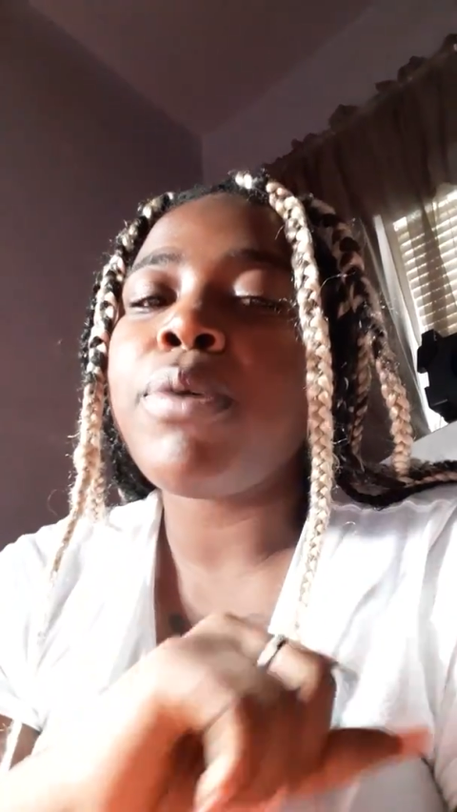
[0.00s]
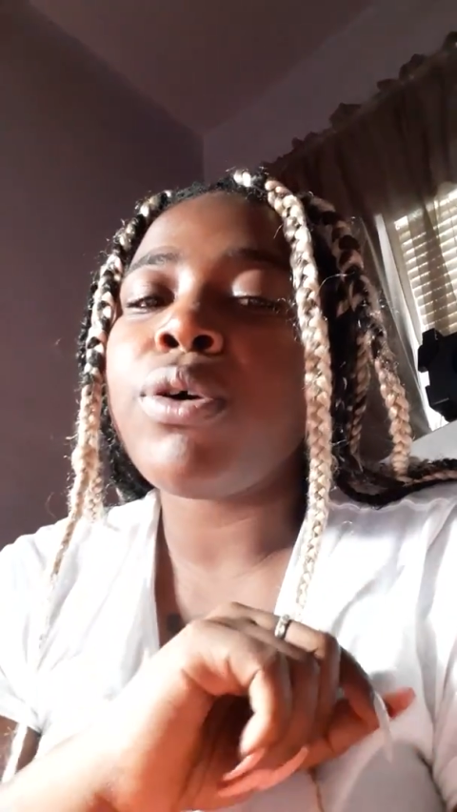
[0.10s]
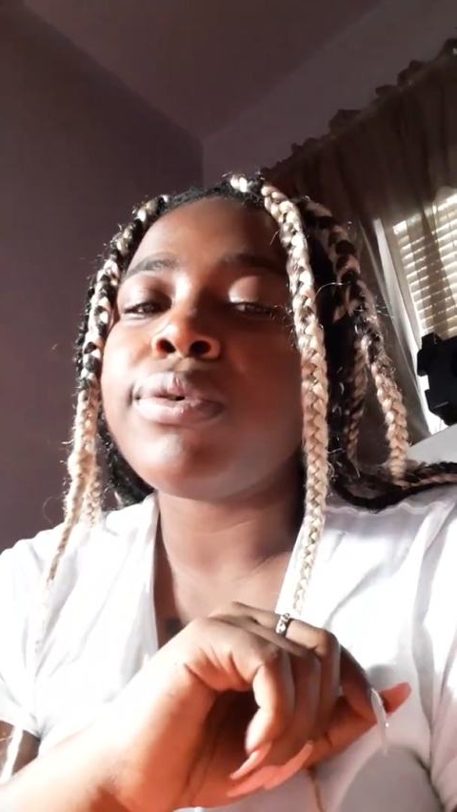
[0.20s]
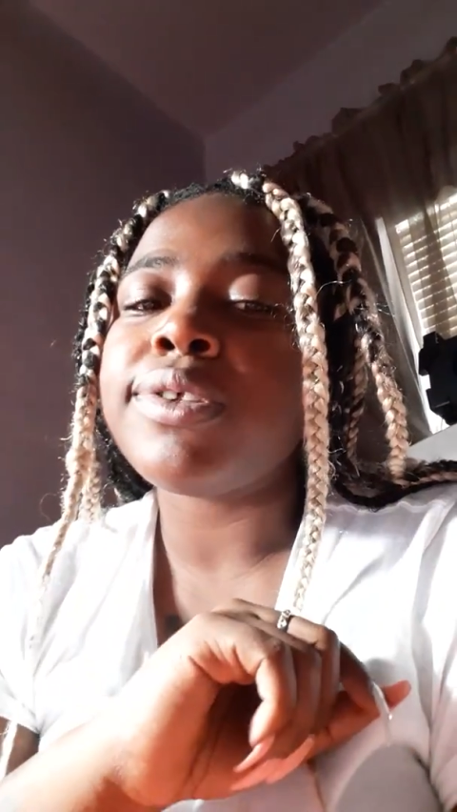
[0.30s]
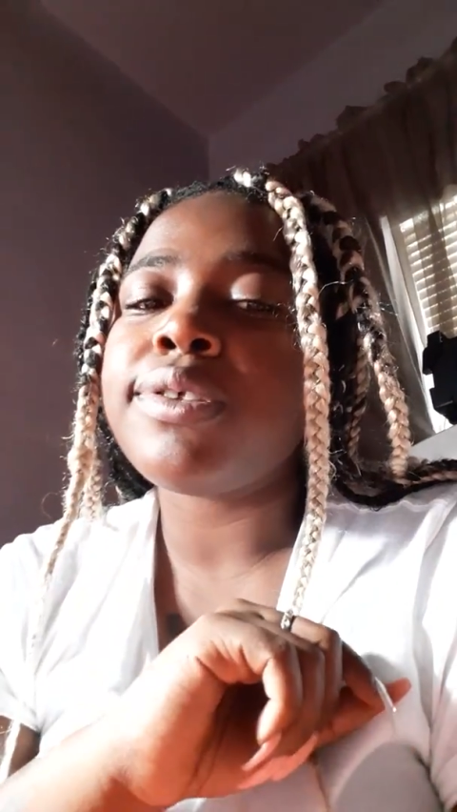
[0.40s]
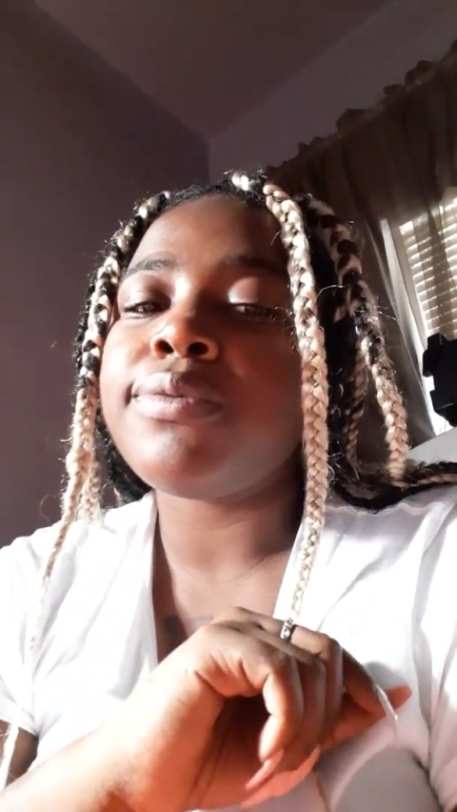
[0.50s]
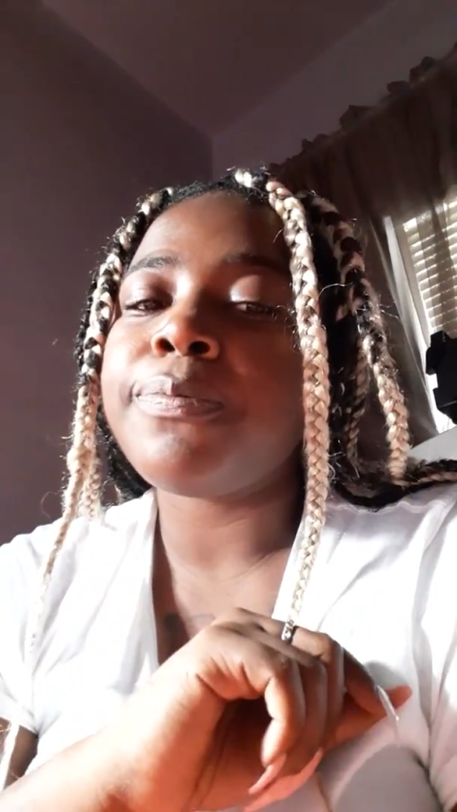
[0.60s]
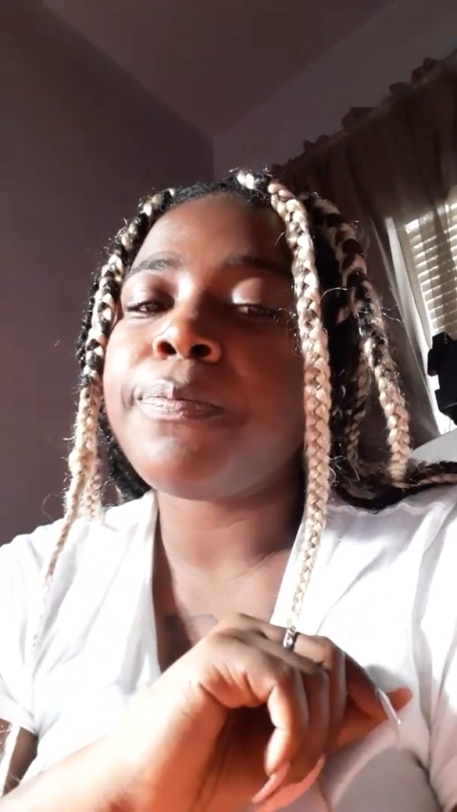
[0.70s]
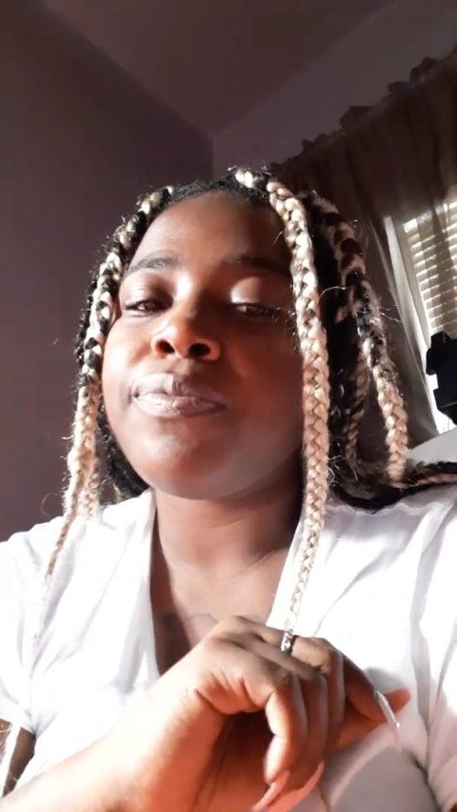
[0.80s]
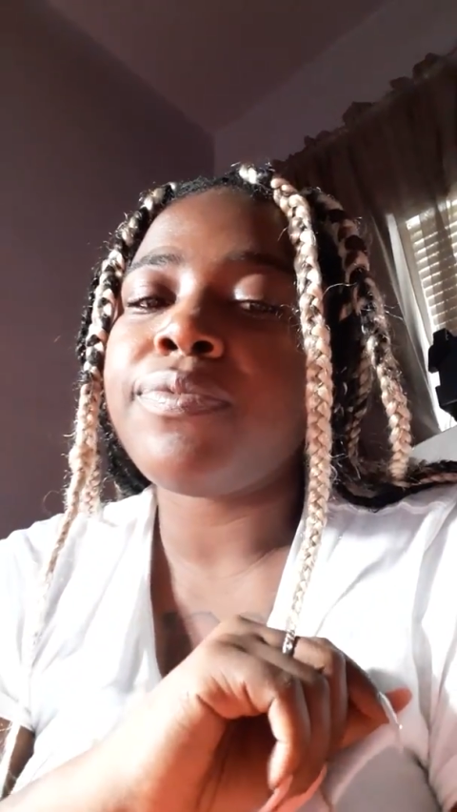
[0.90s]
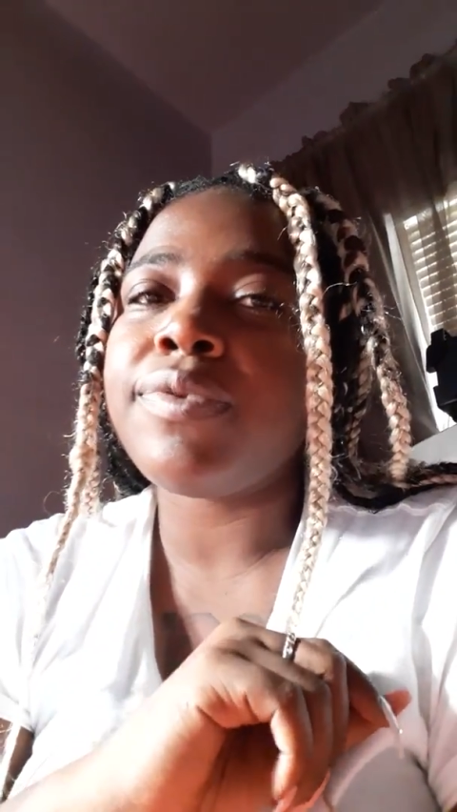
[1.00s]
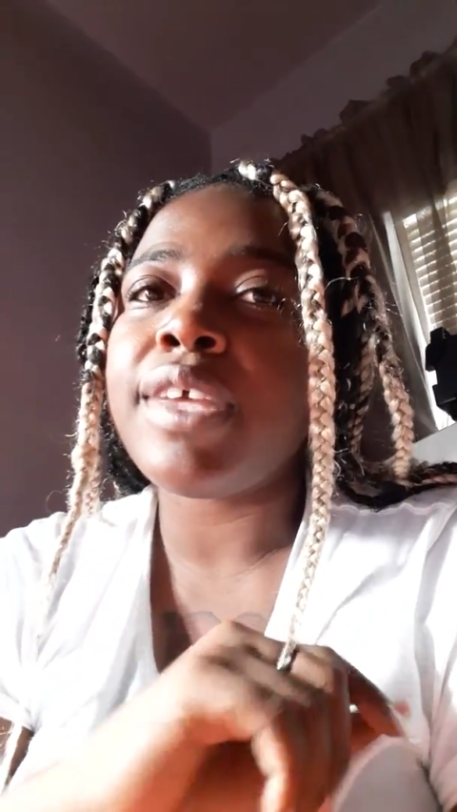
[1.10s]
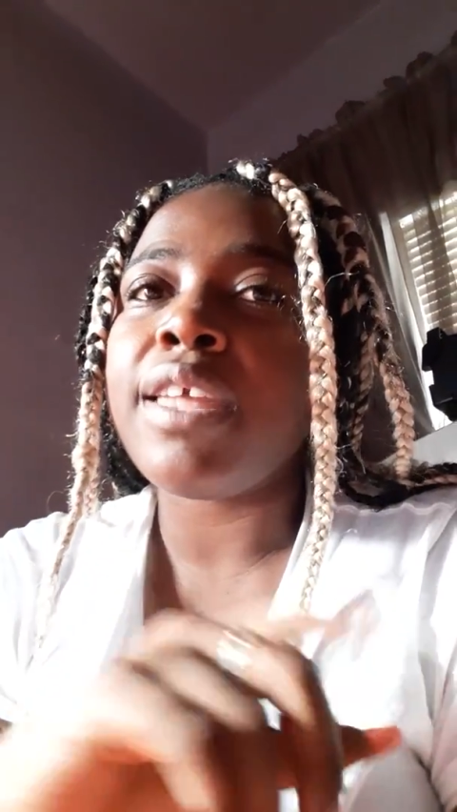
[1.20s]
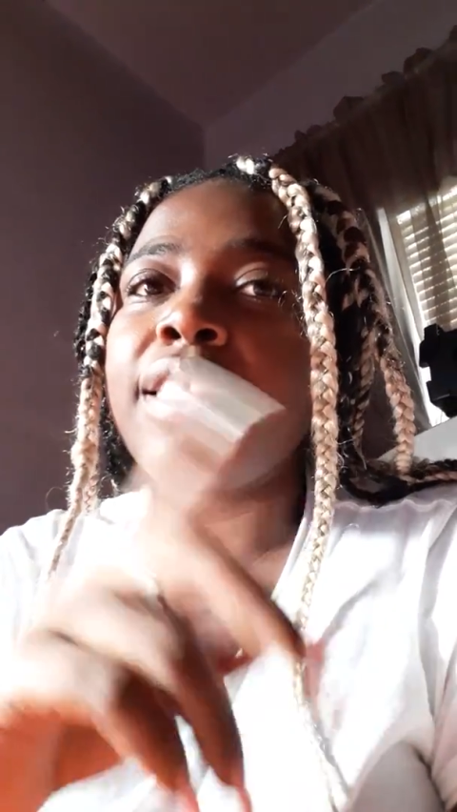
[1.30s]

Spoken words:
post saying